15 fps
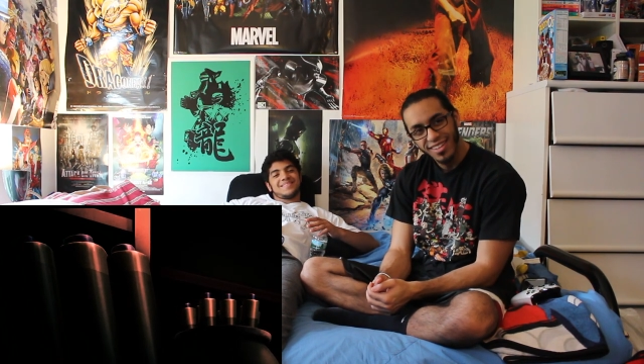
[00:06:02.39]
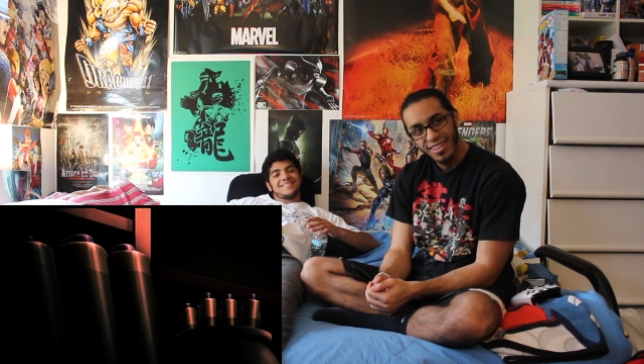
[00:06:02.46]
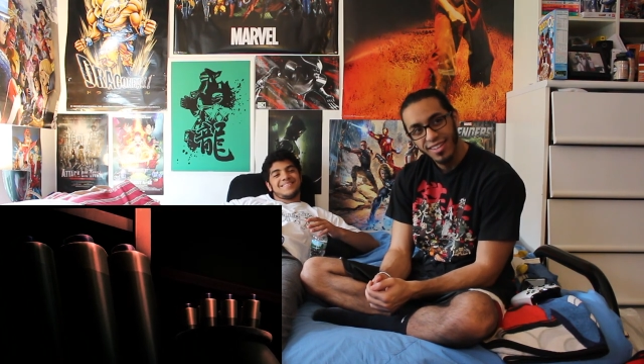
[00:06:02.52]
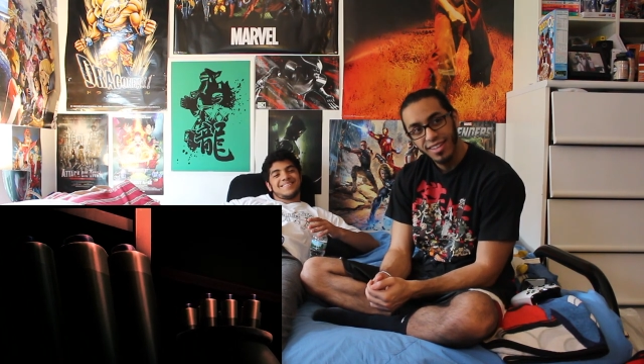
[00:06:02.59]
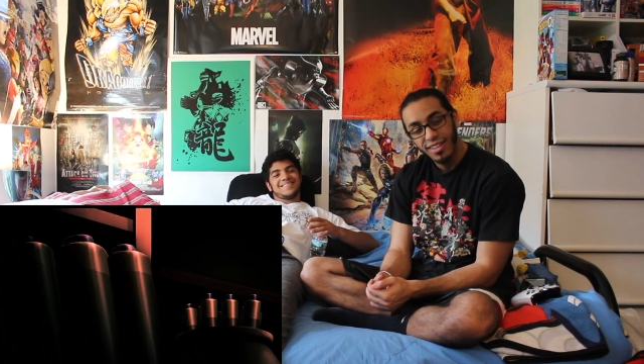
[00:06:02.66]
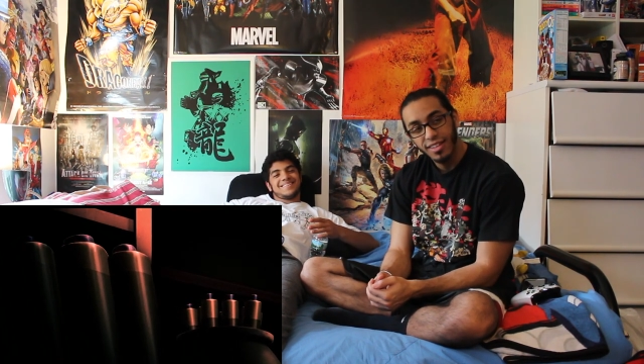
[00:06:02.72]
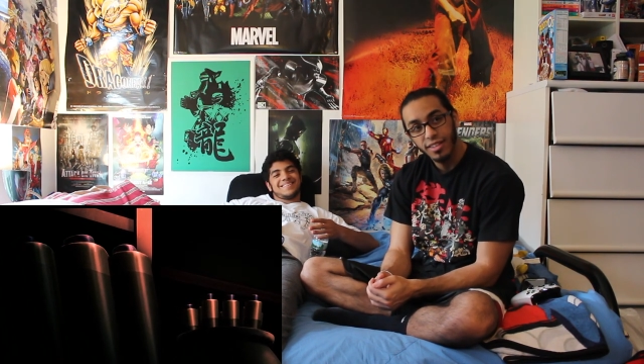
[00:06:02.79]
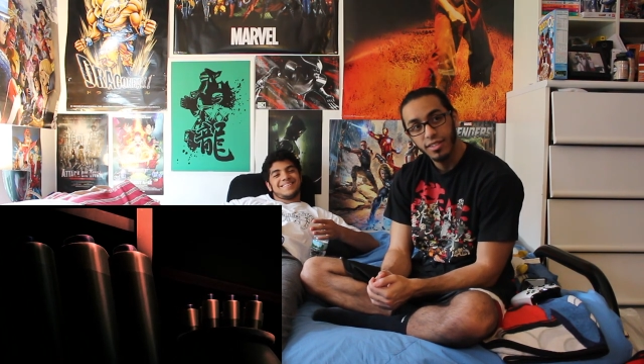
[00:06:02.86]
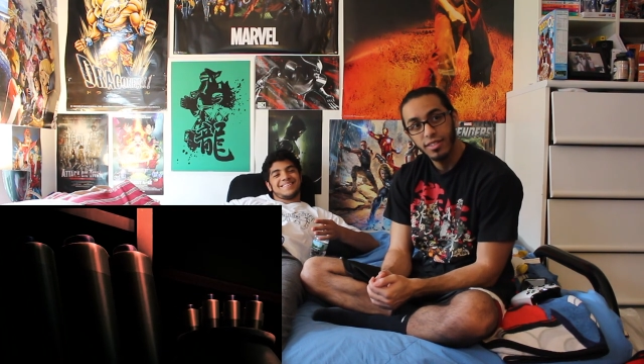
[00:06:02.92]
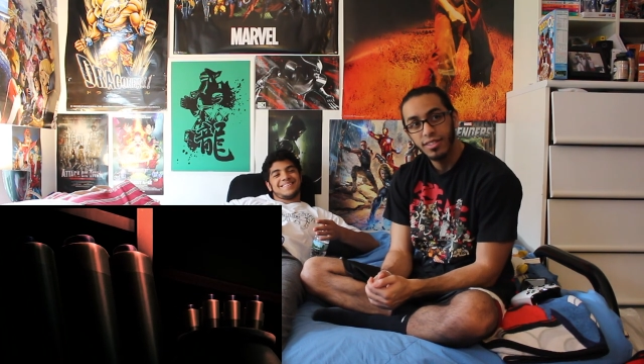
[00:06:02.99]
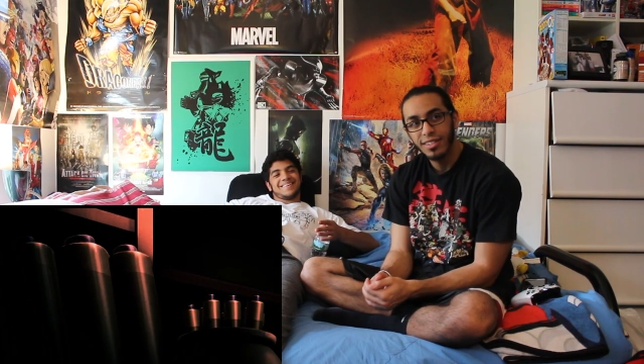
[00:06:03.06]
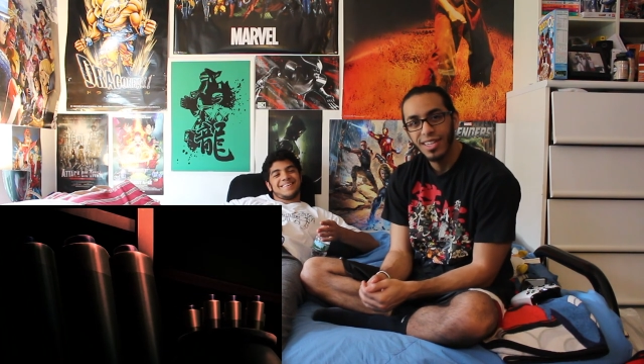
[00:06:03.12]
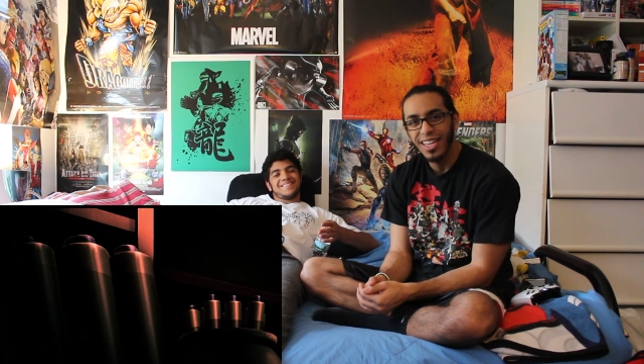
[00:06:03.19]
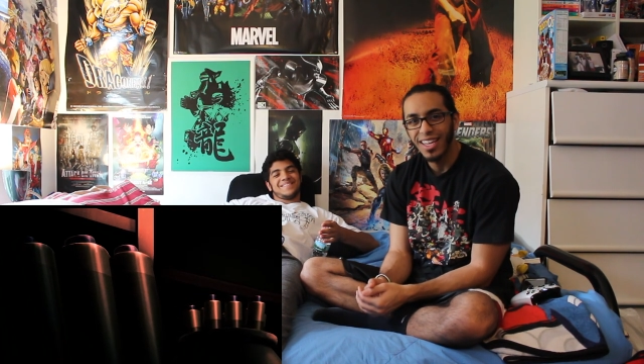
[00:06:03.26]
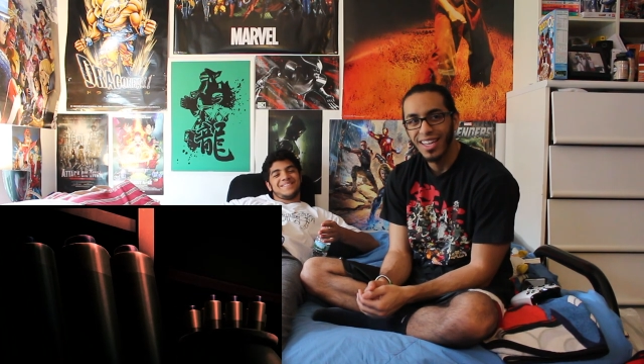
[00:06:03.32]
it's, a,
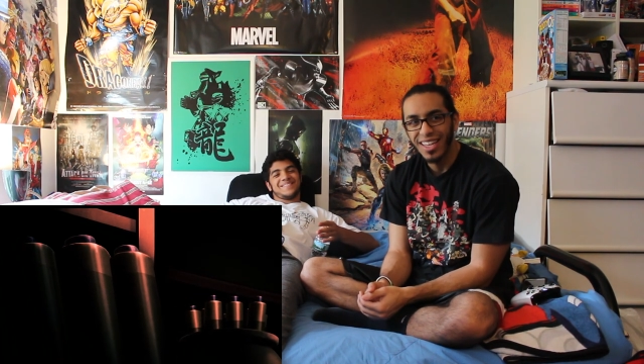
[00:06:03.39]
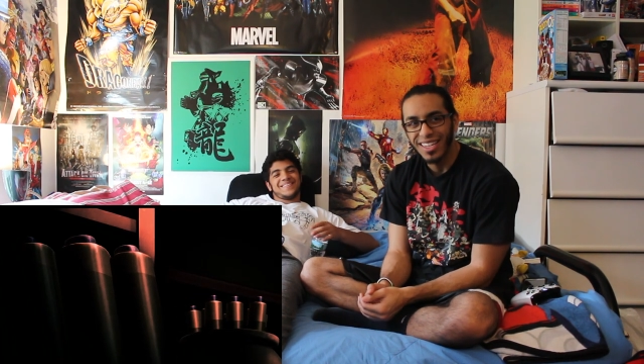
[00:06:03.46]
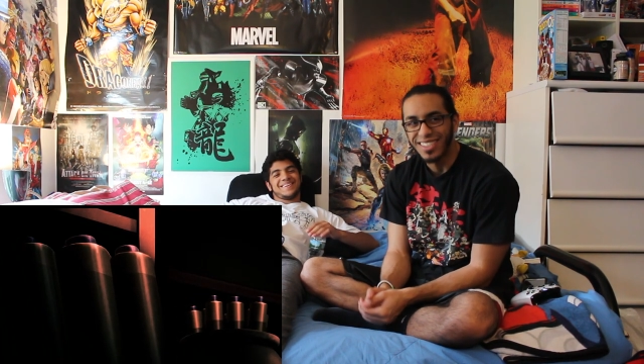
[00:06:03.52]
it's him. Right?